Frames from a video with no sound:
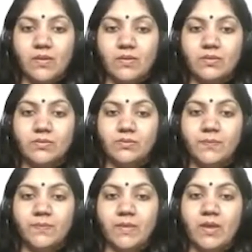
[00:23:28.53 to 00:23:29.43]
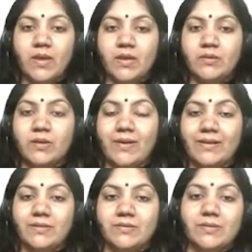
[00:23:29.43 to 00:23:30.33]
So the
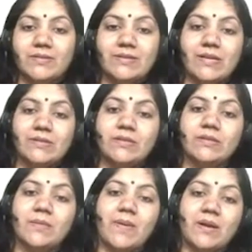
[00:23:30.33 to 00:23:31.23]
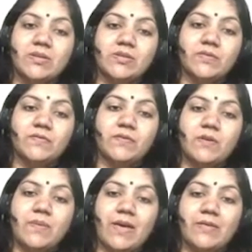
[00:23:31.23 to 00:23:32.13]
right answer is class, the partnership
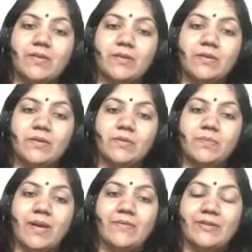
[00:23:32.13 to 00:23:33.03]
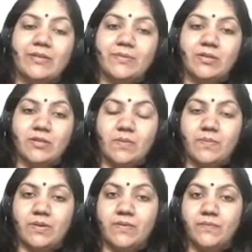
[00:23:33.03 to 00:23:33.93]
firm and the private limited
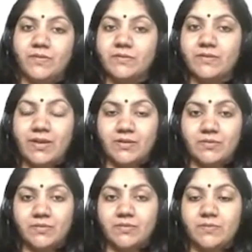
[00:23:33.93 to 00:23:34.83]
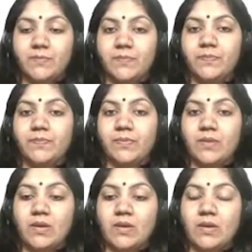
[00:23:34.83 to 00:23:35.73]
company. This is the right answer.
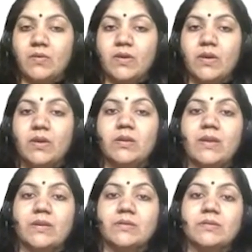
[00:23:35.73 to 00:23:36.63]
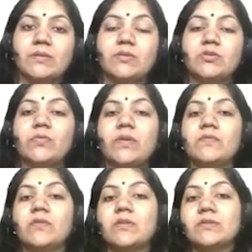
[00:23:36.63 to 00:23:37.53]
Okay, next, true and
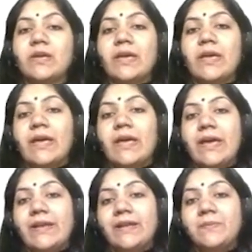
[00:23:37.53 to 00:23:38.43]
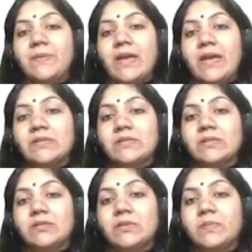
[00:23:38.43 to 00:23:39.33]
false. LLP has
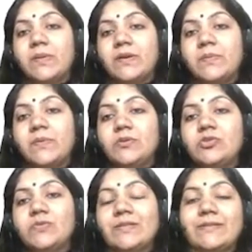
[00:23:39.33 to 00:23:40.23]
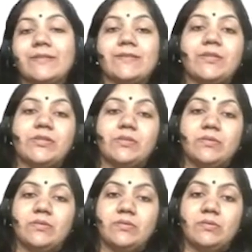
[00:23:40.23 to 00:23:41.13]
a perpetual succession.
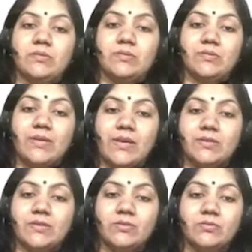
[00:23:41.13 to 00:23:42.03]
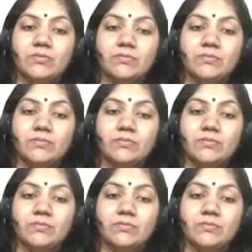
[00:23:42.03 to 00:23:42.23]
Say yes or no.